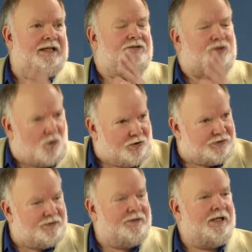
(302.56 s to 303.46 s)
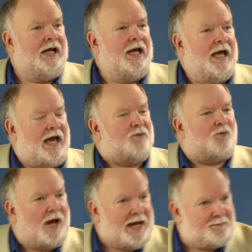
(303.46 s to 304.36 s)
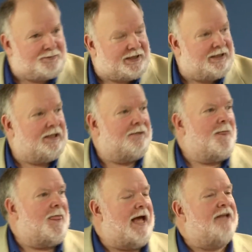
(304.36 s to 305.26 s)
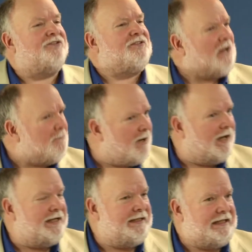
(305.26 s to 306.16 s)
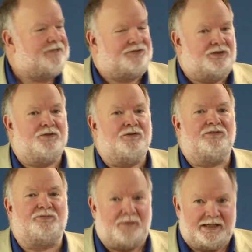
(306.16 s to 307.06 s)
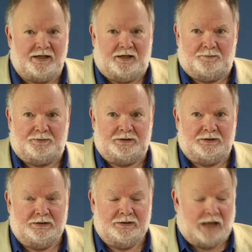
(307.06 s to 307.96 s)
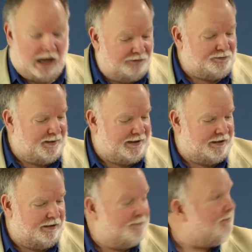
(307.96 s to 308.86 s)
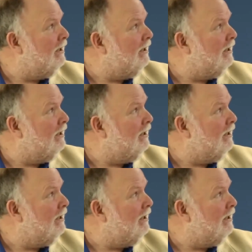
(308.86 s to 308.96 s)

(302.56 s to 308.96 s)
and tortured and raped. And somebody needs to speak up. I'll speak up.